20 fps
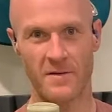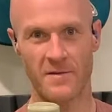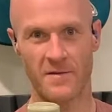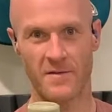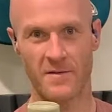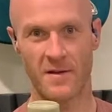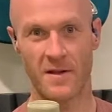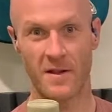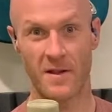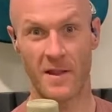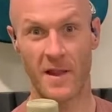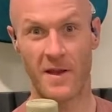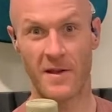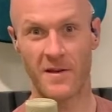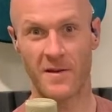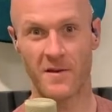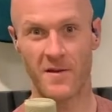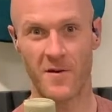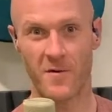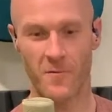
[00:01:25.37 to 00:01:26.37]
I'm just letting
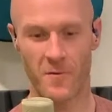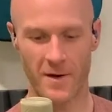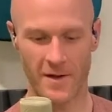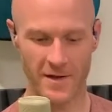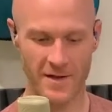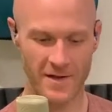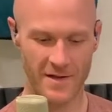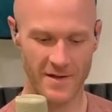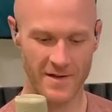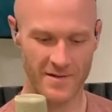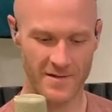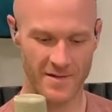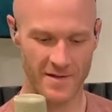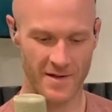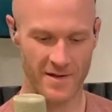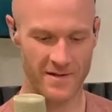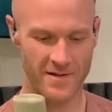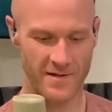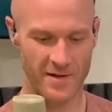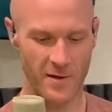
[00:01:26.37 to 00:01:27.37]
you know what it is.
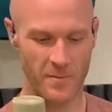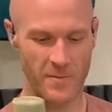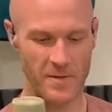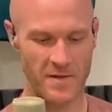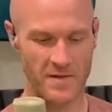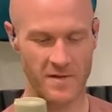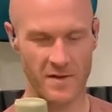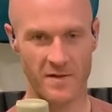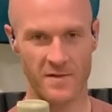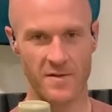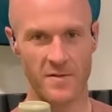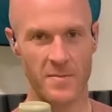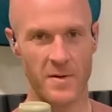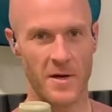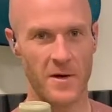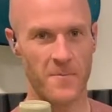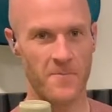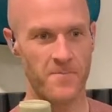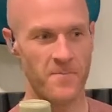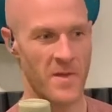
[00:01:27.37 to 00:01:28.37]
That's an LP salsa
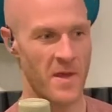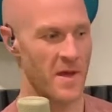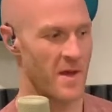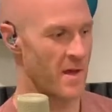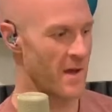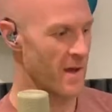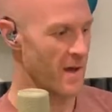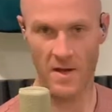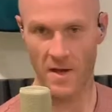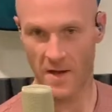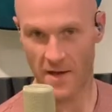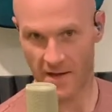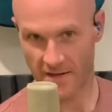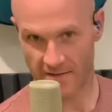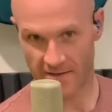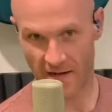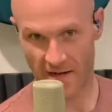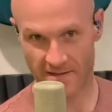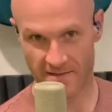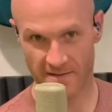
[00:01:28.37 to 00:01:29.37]
bell.
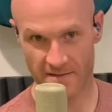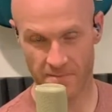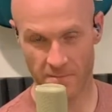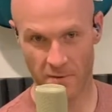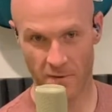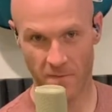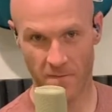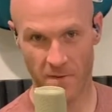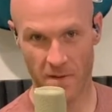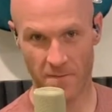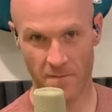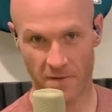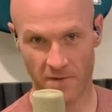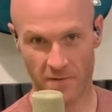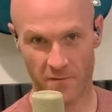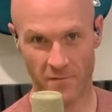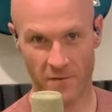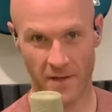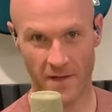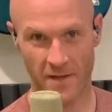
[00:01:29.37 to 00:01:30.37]
It's got some movement
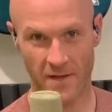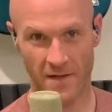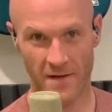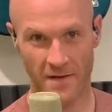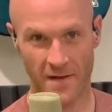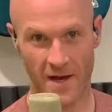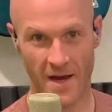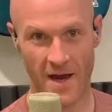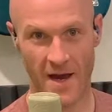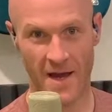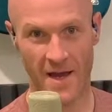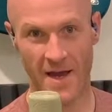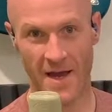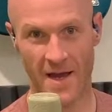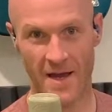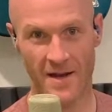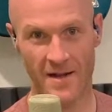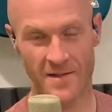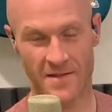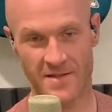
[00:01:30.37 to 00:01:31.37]
between the hi
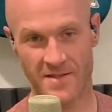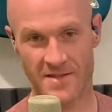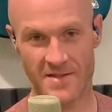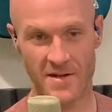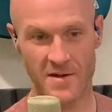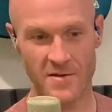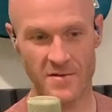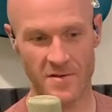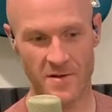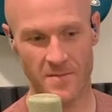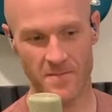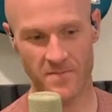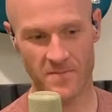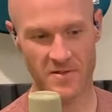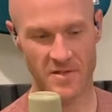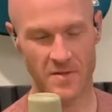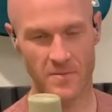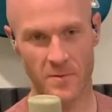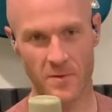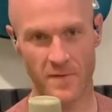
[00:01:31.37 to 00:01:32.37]
hat and the snare drum,
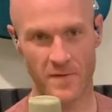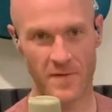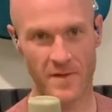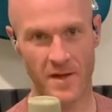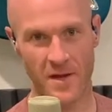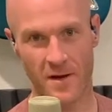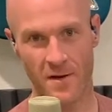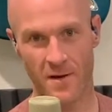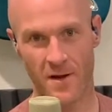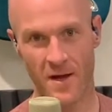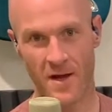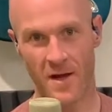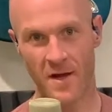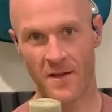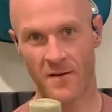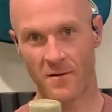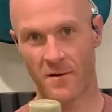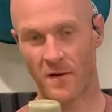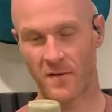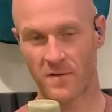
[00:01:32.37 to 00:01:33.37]
so you're moving there.
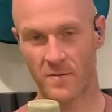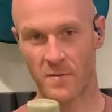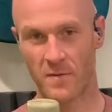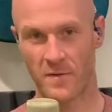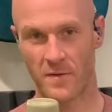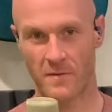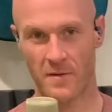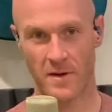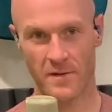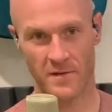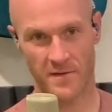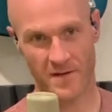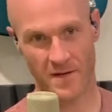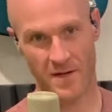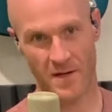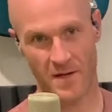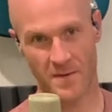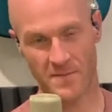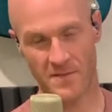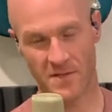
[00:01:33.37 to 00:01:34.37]
You're also moving around your
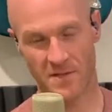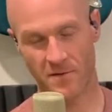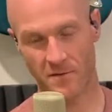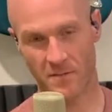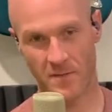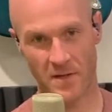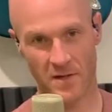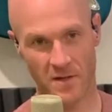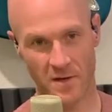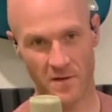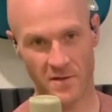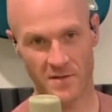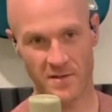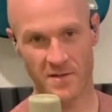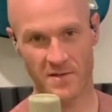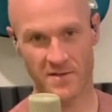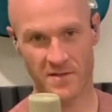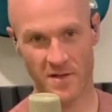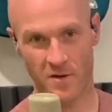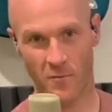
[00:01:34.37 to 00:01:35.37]
toms, a little bit of ghost
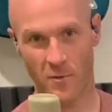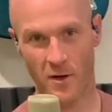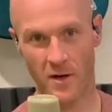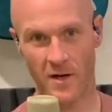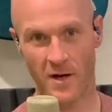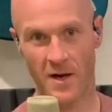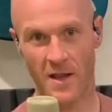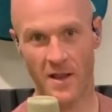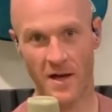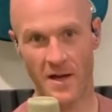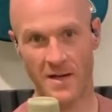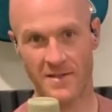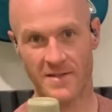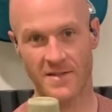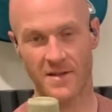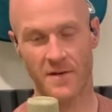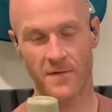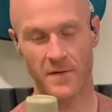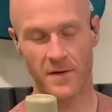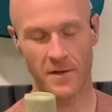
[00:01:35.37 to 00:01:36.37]
notes. You're working on a lot of
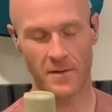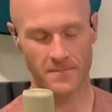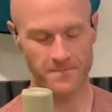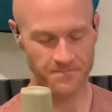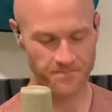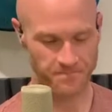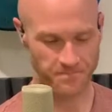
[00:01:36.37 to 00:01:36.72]
stuff here.